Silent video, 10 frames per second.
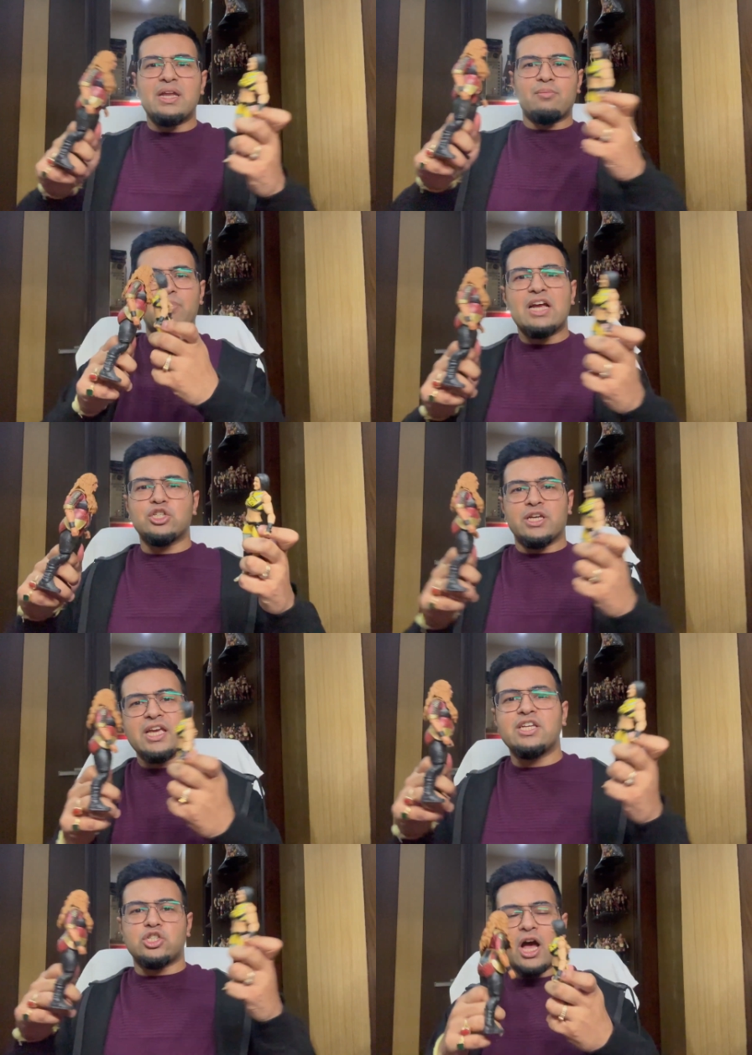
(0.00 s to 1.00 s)
bashing
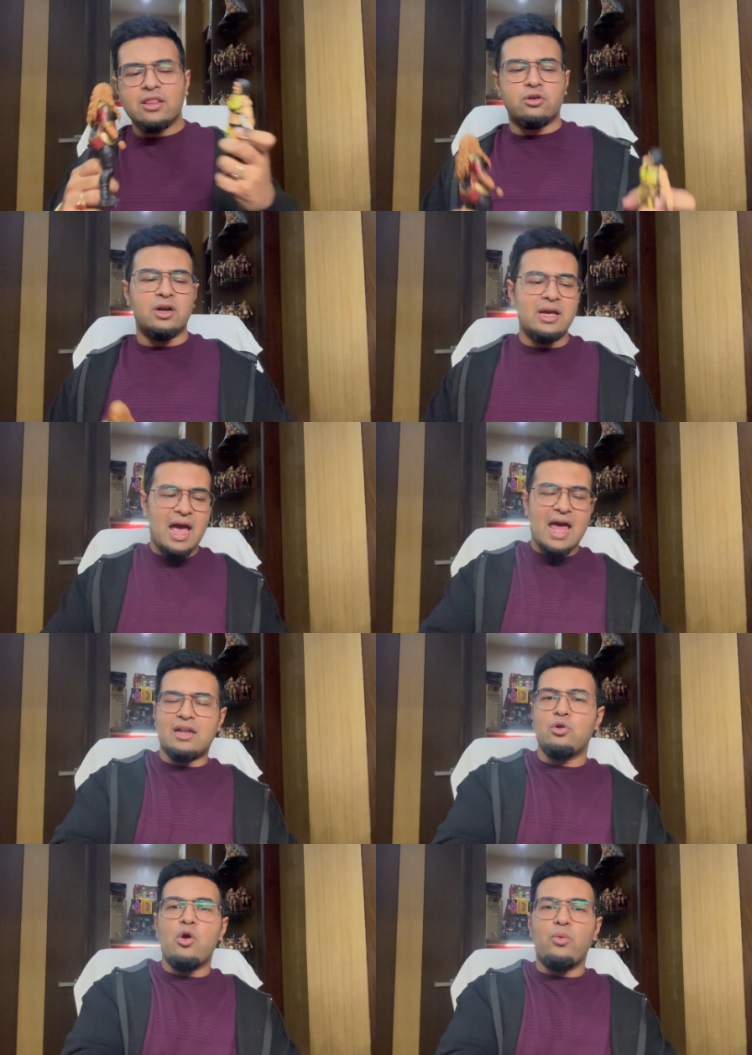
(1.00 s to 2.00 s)
each other,
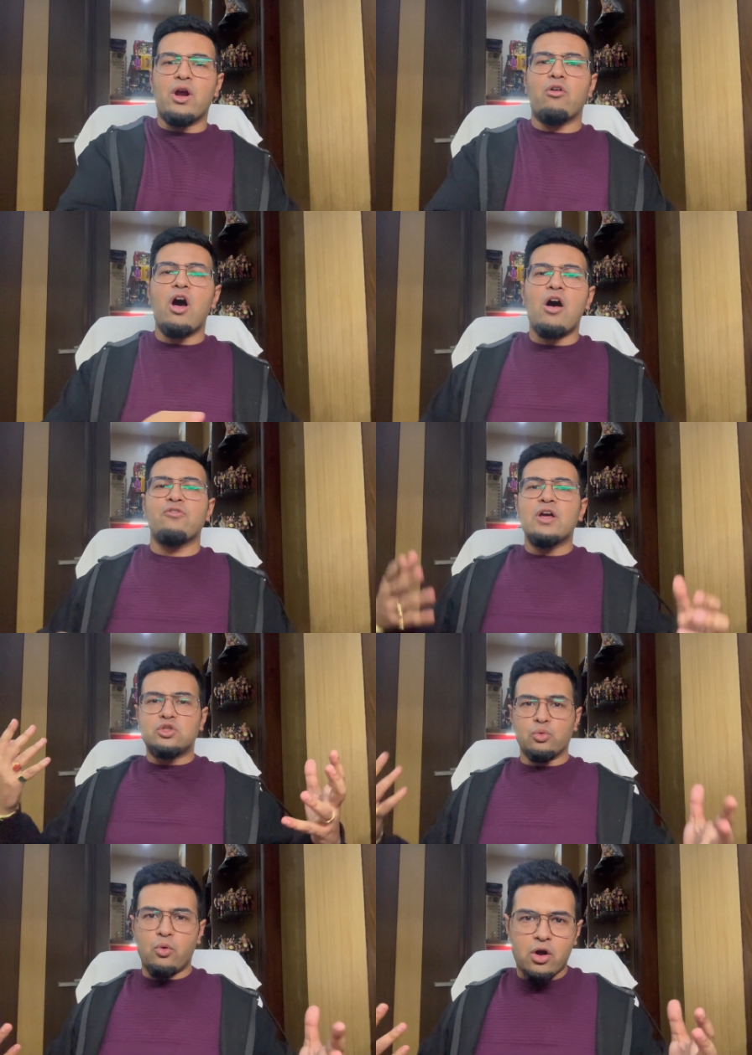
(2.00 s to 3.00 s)
and we're off
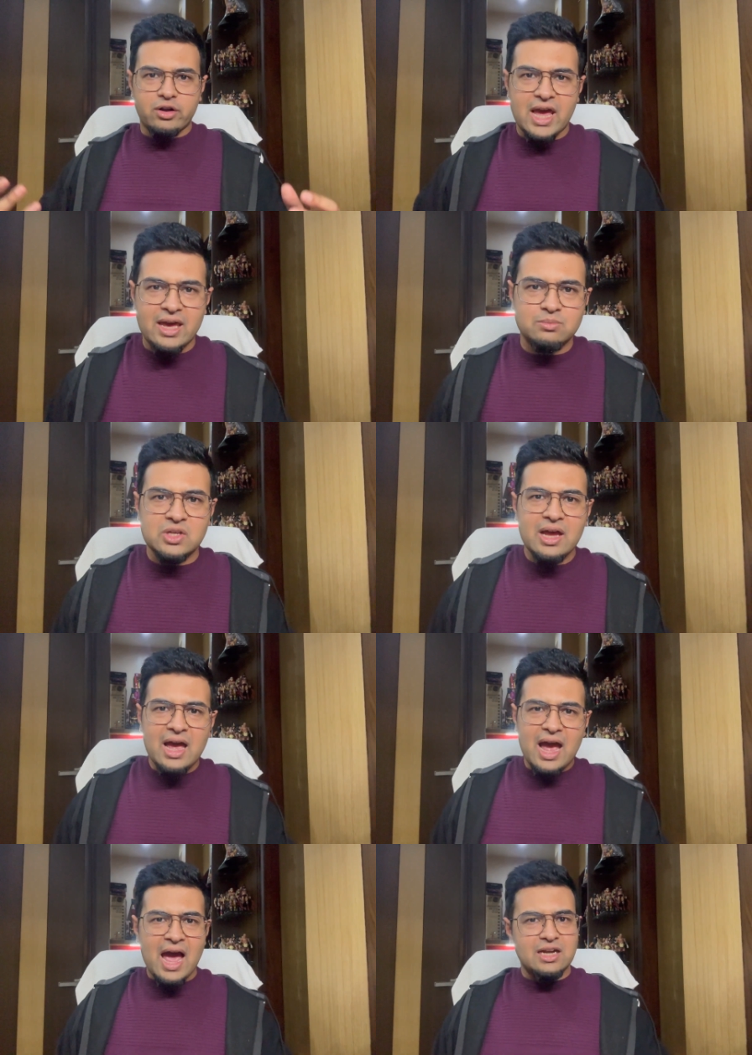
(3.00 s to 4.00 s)
to WarGames.
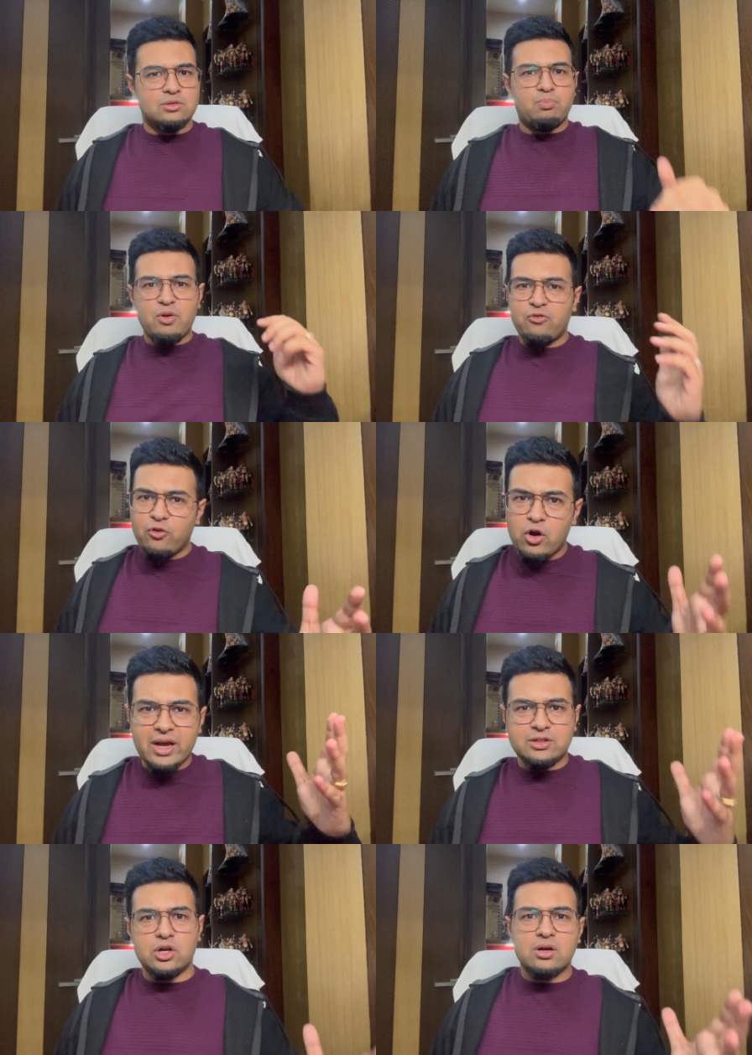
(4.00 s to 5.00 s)
And before
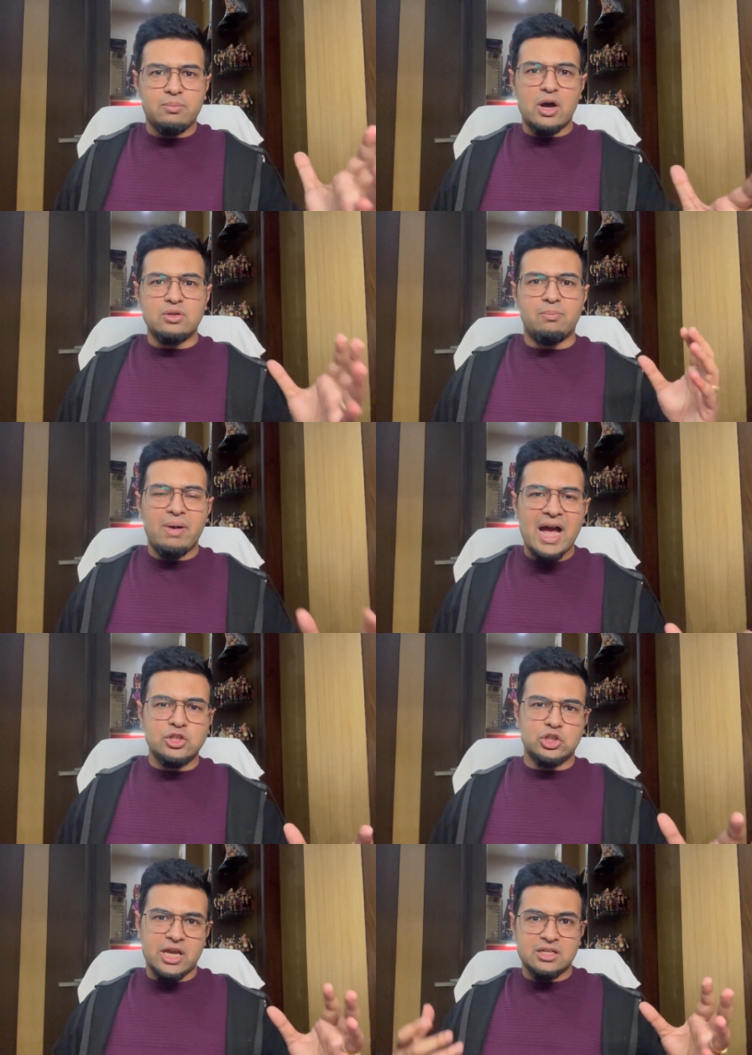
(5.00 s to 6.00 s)
I talk about the
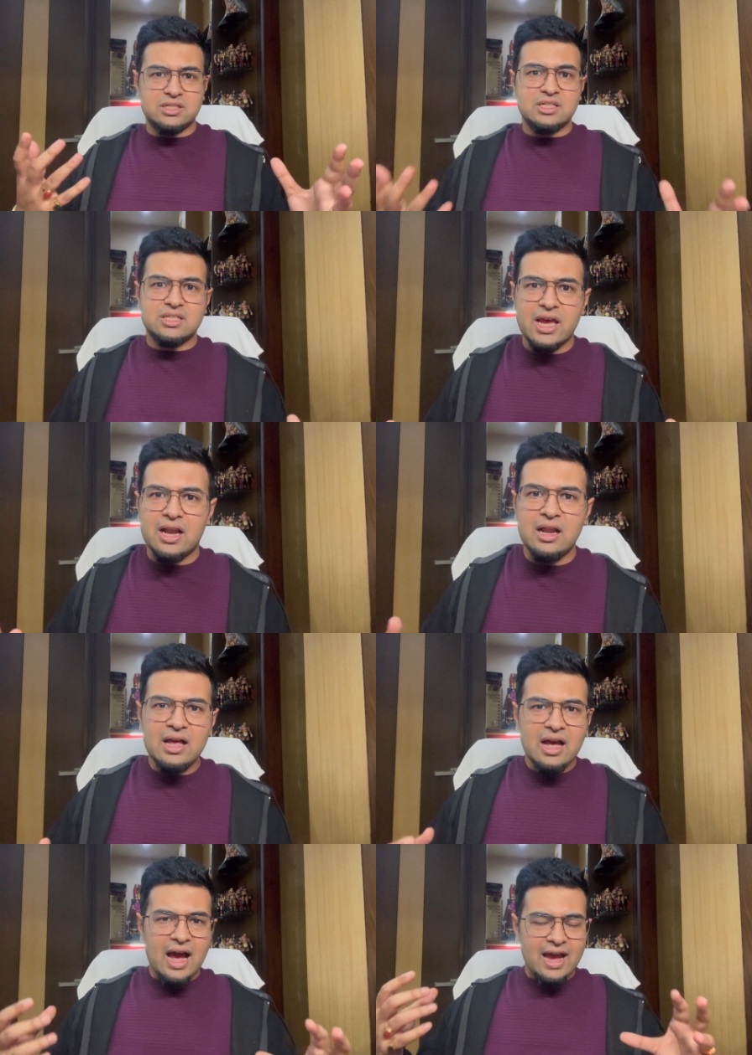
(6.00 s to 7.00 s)
match in detail,
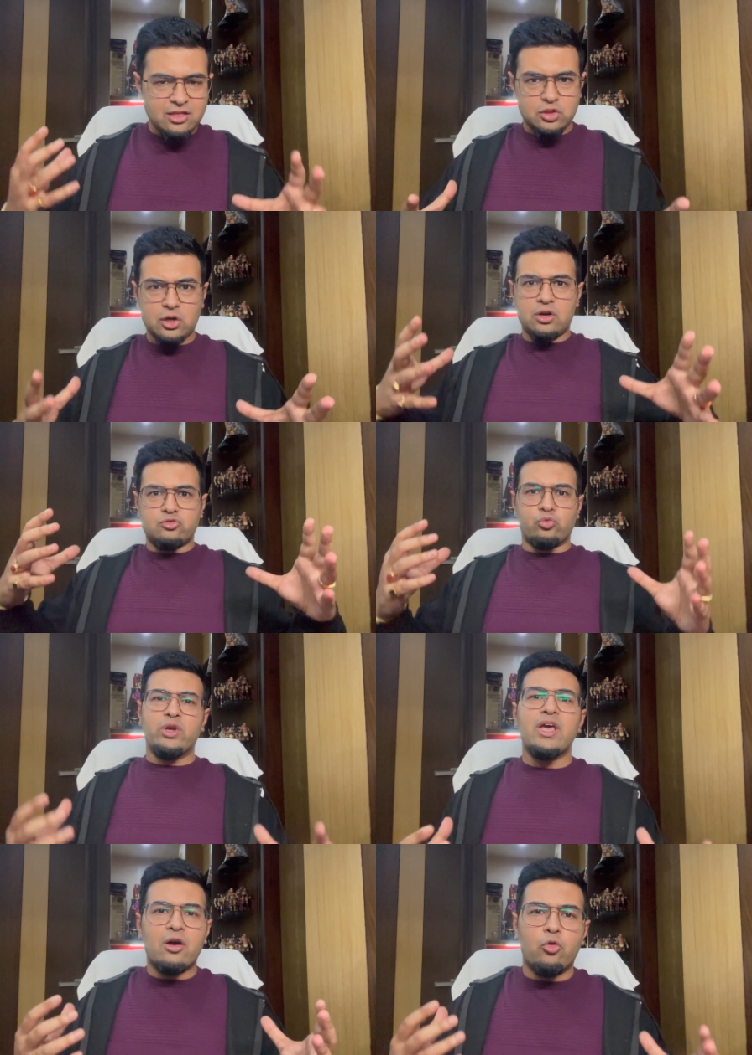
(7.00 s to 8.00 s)
I thought
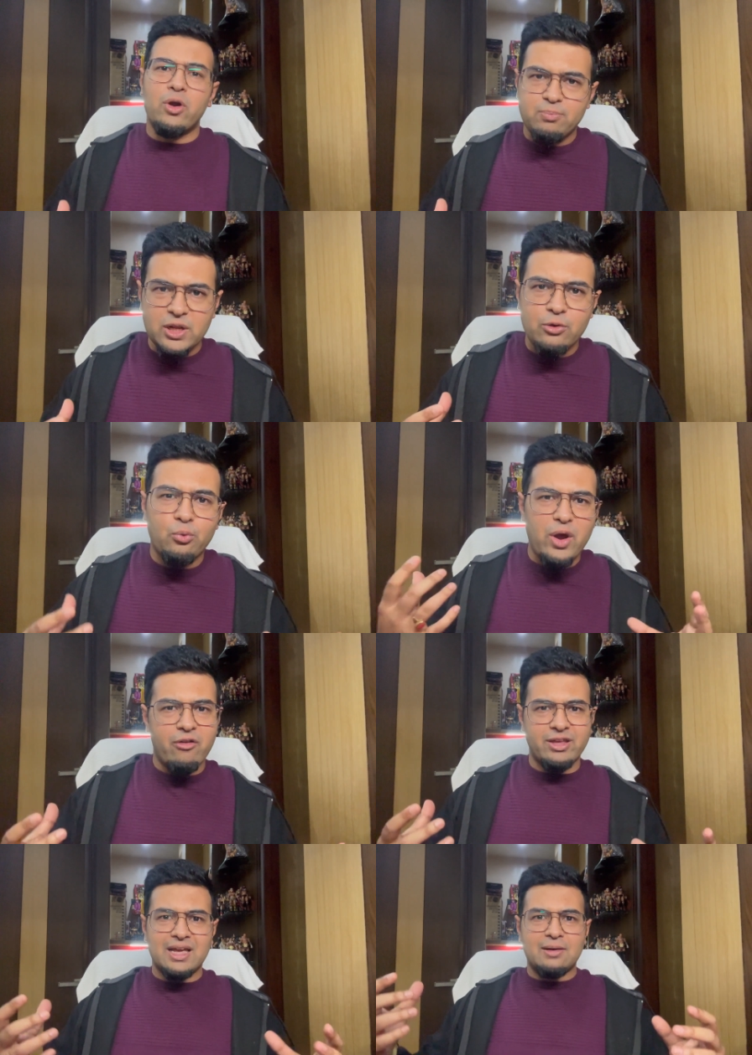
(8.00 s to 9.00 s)
Rhea Ripley
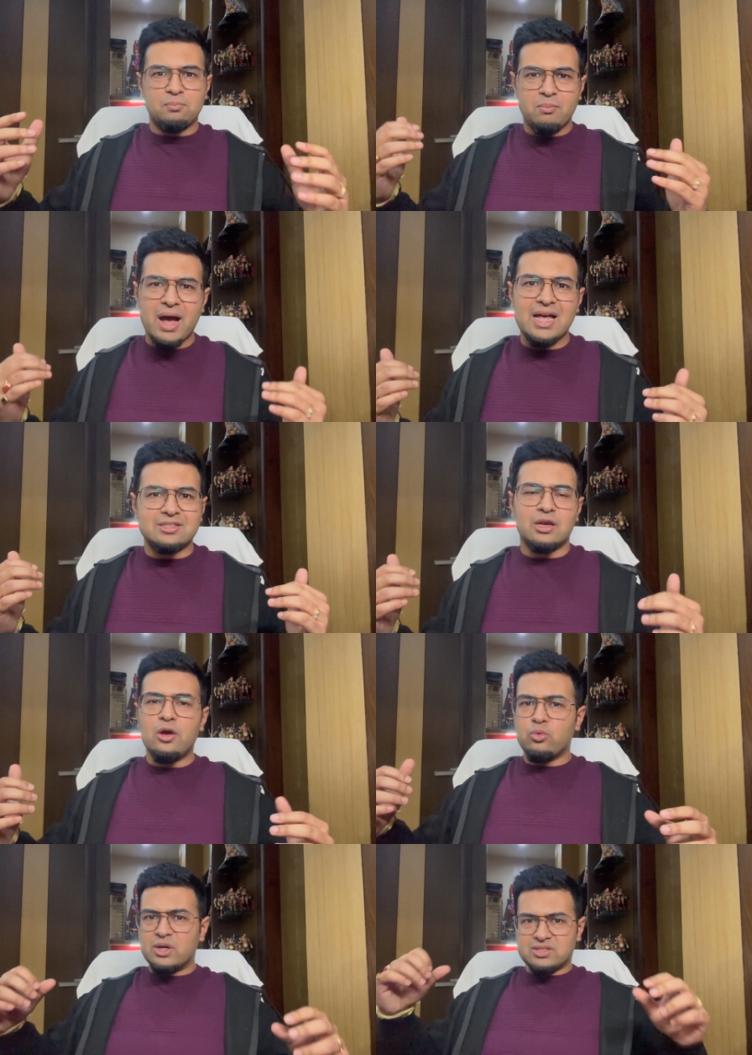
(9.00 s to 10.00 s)
wearing that mask
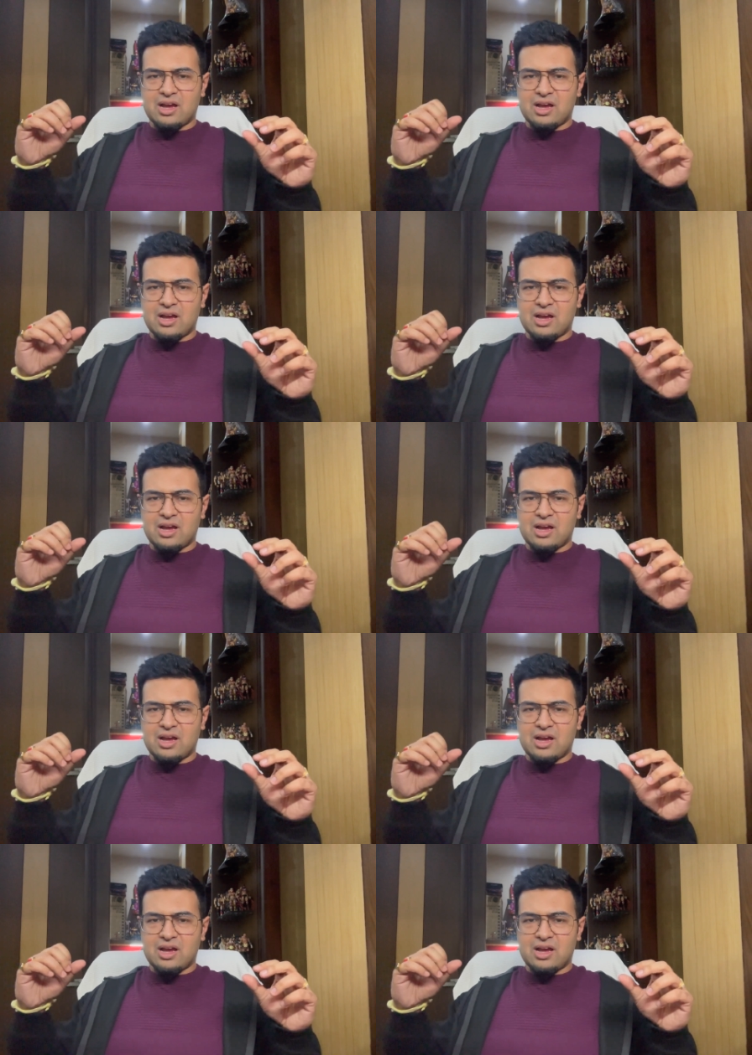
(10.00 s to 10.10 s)
was